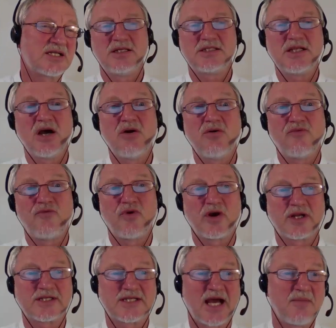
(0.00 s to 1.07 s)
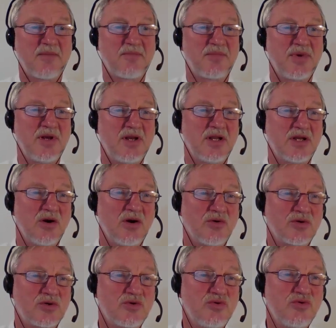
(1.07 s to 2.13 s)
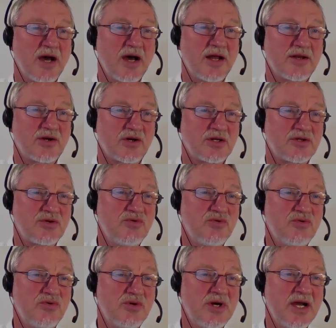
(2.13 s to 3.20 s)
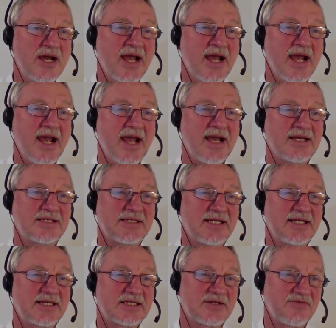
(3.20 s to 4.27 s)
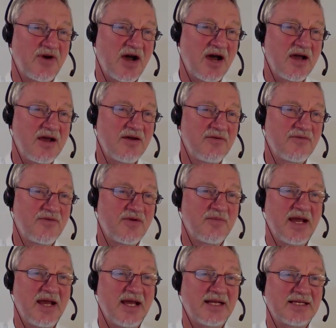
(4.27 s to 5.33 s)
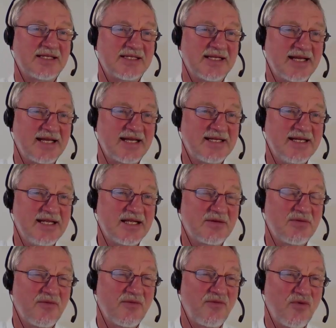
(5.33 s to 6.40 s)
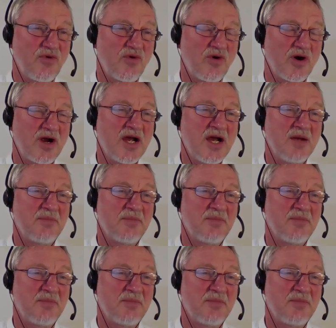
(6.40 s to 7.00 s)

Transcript: So for example, node 202 has X5 and Z equal 4,